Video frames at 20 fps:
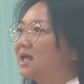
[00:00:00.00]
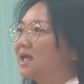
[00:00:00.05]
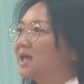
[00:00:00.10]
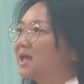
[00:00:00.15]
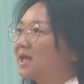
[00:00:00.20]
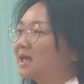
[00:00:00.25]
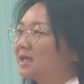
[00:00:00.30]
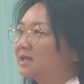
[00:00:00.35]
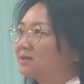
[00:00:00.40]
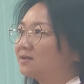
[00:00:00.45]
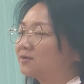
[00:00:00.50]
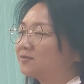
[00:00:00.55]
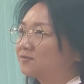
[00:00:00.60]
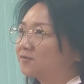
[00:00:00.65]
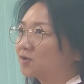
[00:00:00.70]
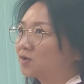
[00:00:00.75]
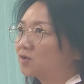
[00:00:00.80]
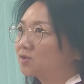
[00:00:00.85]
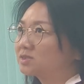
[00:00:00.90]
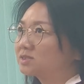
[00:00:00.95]
And of
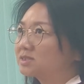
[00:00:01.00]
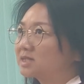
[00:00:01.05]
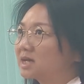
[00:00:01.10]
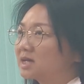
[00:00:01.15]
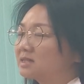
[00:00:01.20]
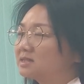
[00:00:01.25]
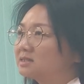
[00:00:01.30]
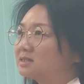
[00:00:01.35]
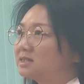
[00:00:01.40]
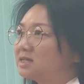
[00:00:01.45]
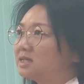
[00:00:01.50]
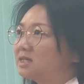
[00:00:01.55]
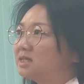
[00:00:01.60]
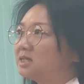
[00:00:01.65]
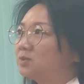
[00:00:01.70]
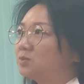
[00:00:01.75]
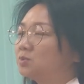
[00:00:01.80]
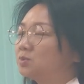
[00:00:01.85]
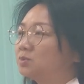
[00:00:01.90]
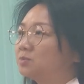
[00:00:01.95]
course, other thing
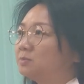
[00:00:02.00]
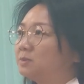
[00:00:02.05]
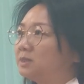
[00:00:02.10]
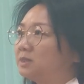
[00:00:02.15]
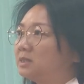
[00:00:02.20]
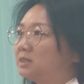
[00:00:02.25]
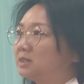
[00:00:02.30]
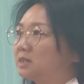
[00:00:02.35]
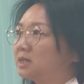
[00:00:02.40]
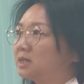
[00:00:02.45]
it will be